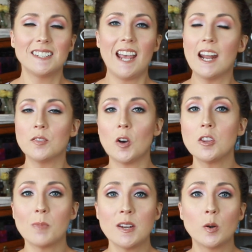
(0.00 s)
out of all
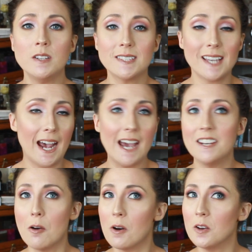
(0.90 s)
the minorities that I
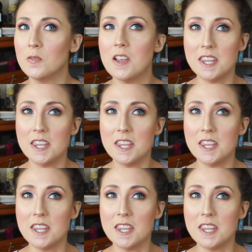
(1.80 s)
know of,